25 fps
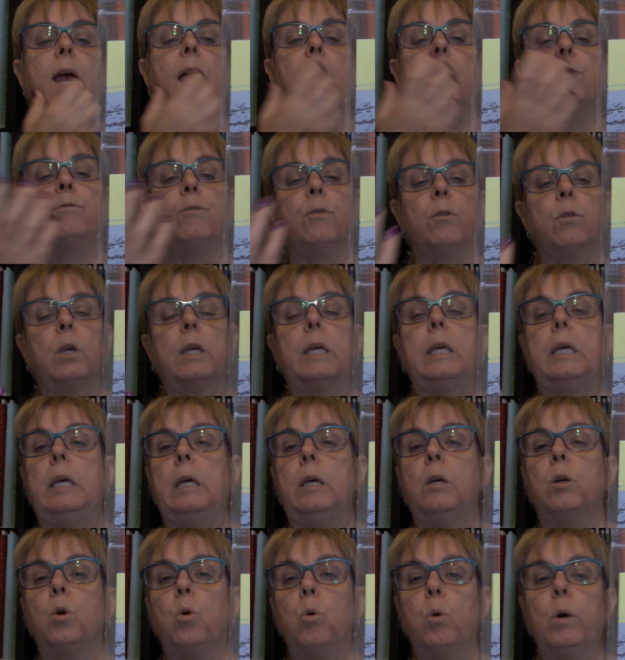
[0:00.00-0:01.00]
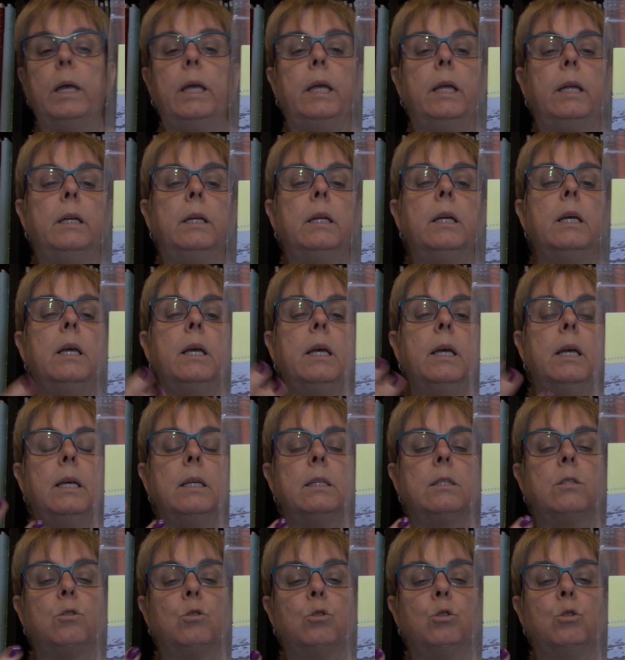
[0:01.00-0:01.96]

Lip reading: And for the queen, it's